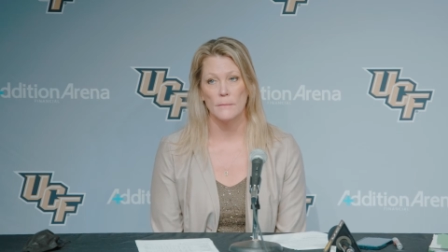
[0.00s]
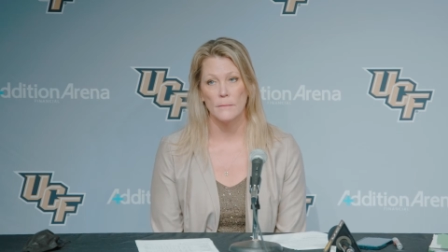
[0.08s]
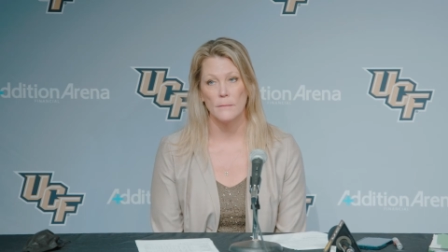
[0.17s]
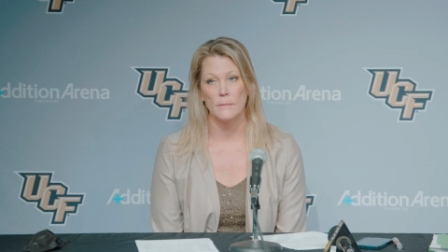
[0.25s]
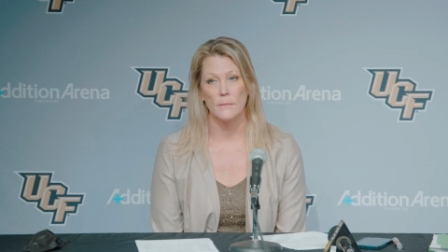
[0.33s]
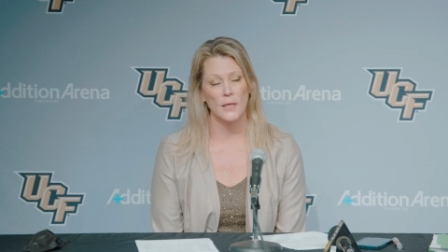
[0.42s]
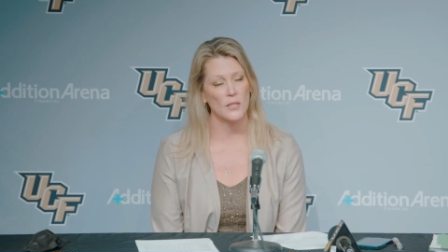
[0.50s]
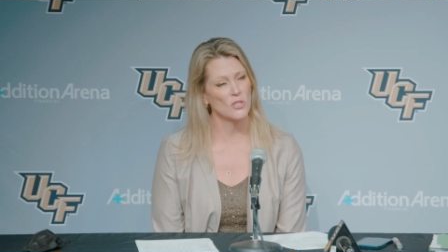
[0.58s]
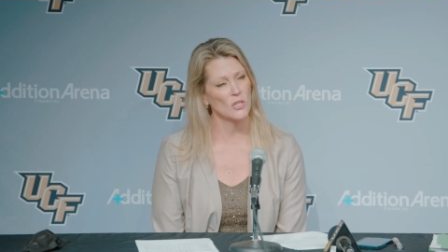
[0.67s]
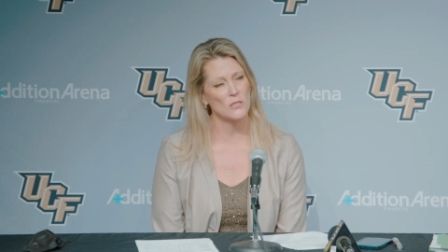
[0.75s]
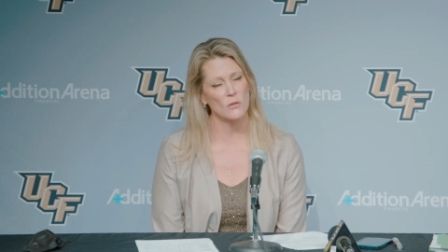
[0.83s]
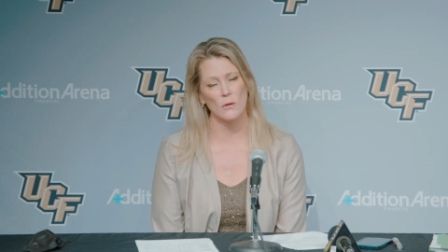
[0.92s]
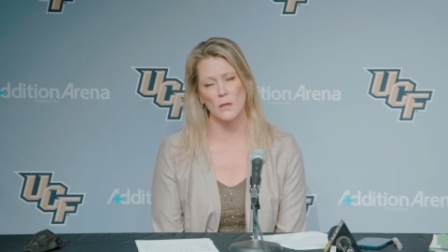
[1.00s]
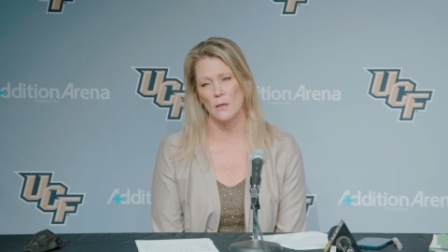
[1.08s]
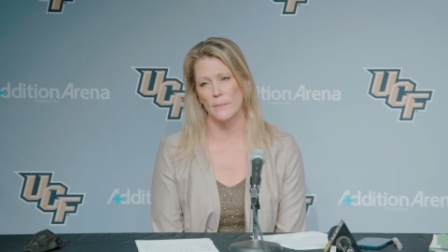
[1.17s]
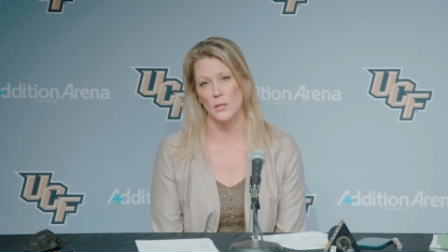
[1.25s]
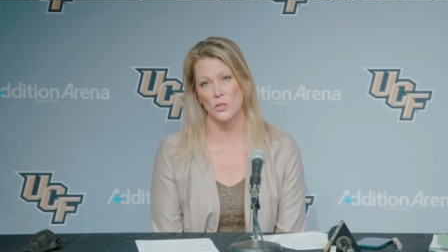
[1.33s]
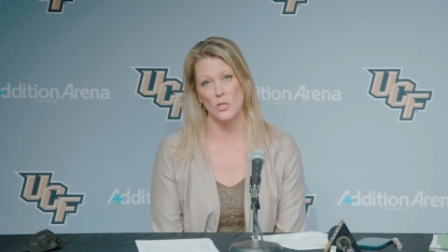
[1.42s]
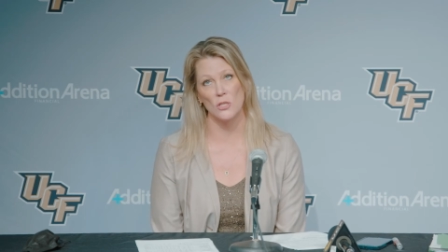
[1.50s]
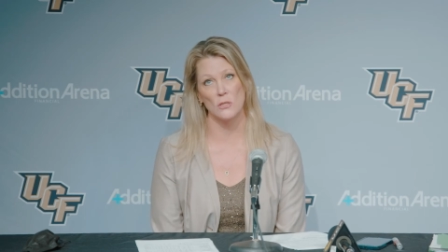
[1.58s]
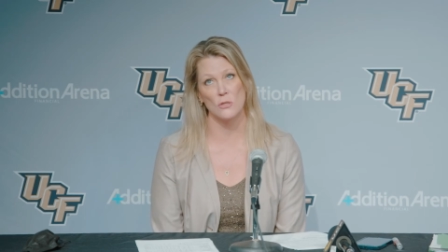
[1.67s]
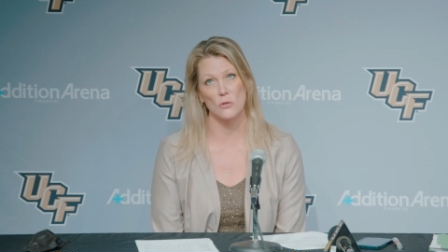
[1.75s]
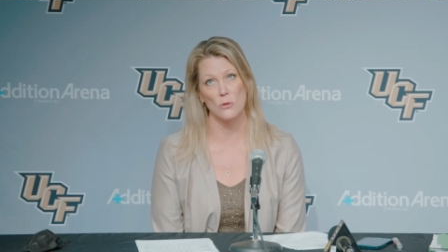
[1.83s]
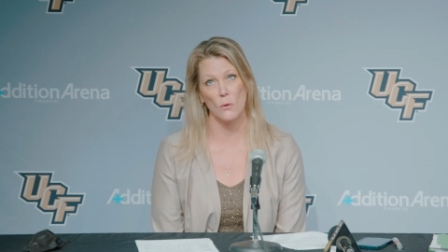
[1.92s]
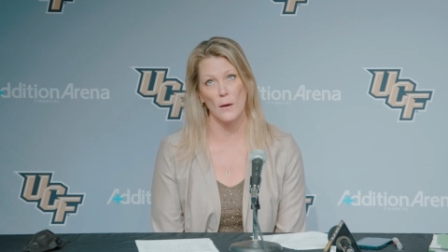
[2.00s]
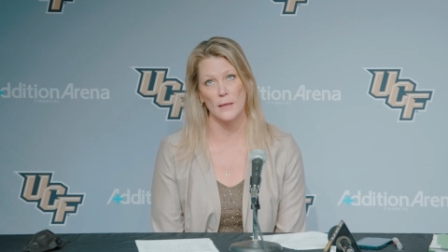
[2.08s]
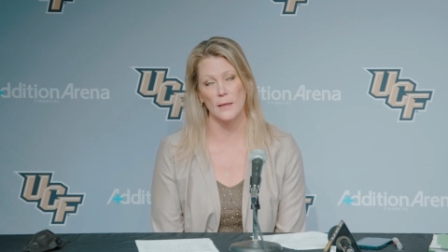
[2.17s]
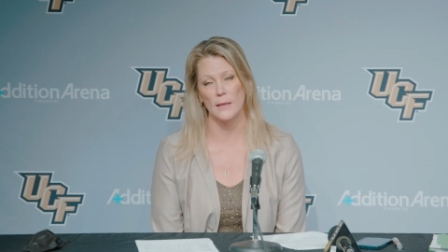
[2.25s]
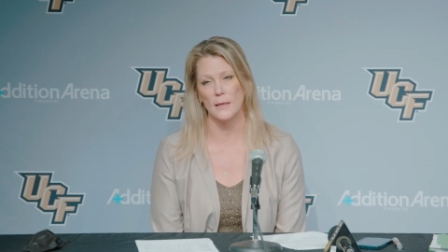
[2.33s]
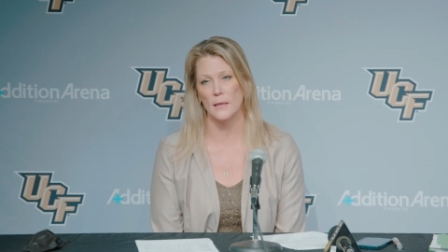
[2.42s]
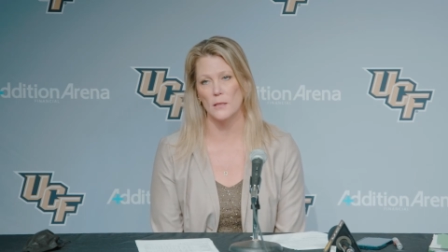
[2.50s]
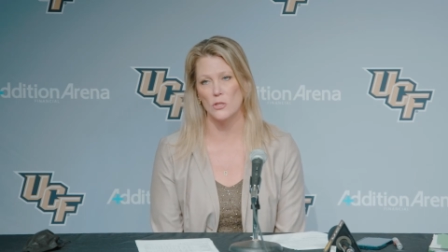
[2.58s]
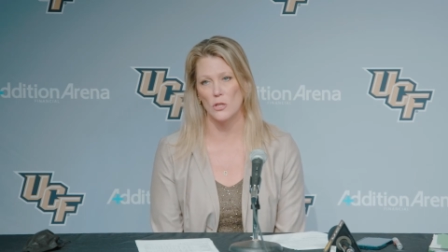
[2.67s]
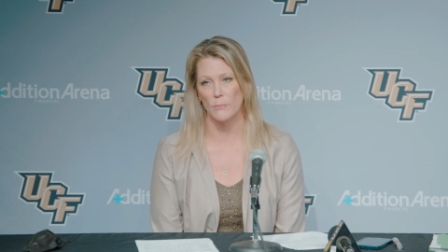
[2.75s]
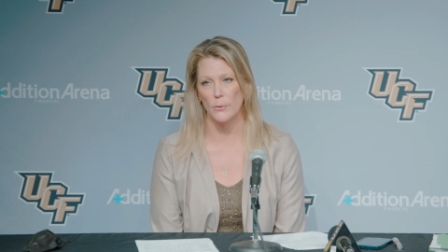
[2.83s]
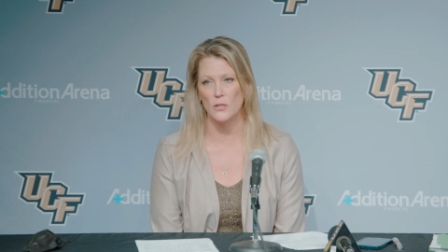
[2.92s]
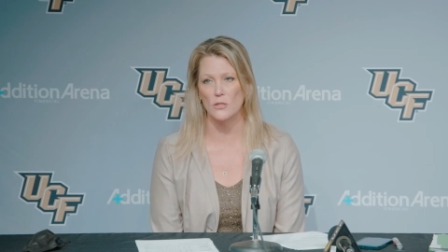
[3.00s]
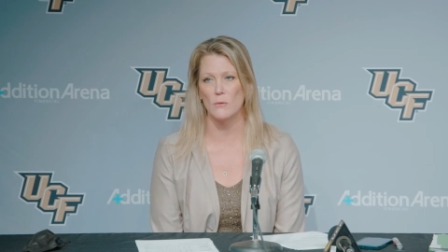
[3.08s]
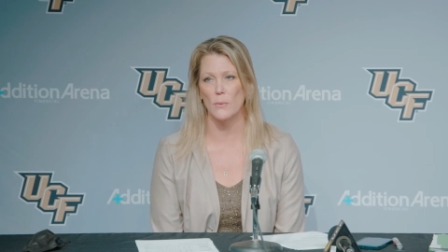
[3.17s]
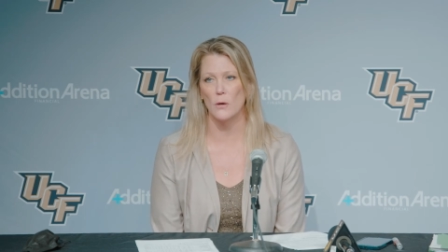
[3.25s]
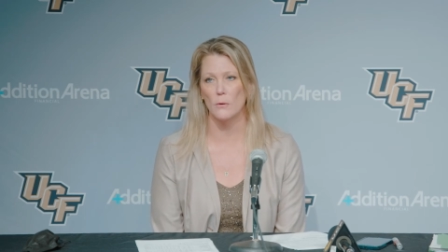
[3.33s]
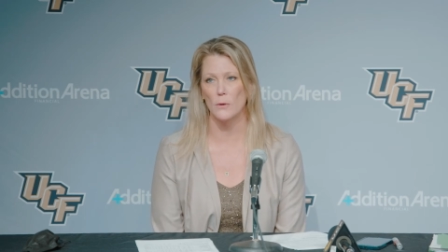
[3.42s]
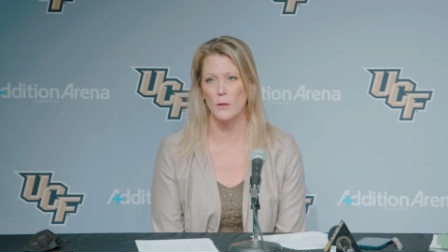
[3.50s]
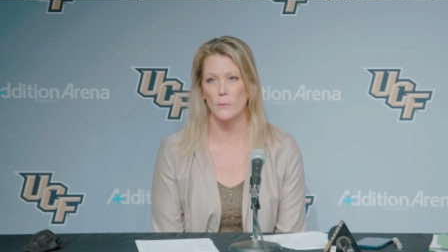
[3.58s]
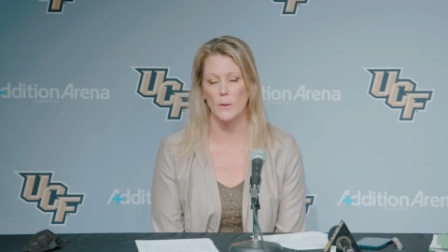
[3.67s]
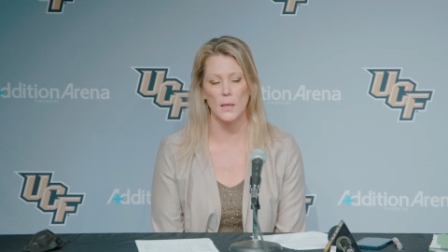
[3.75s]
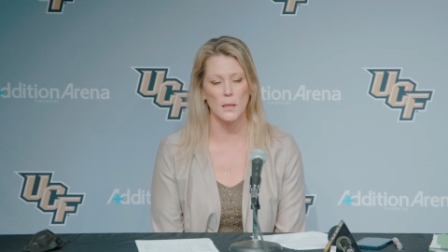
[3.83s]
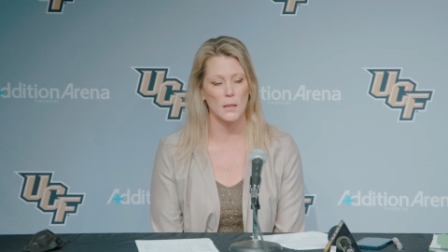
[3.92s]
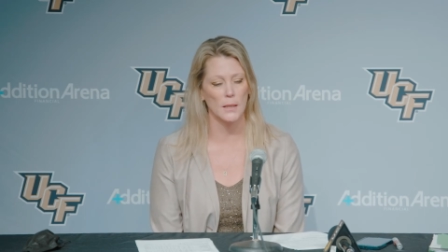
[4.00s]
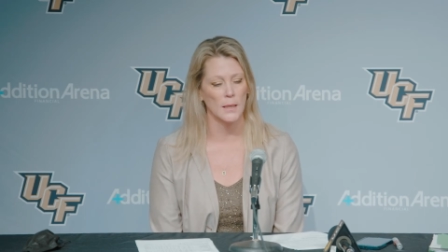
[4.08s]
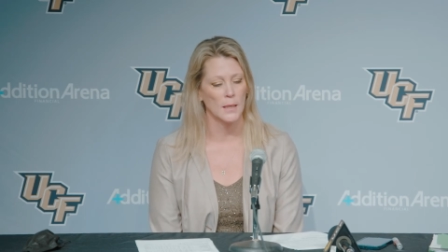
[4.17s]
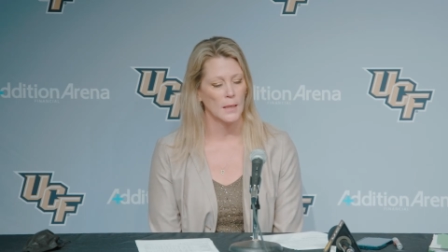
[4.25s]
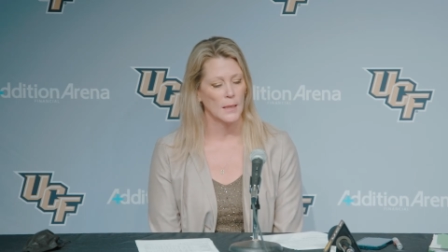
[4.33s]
in there. Or? Yeah, she does a great. I mean, she's so athletic and she can pressure the ball really well and.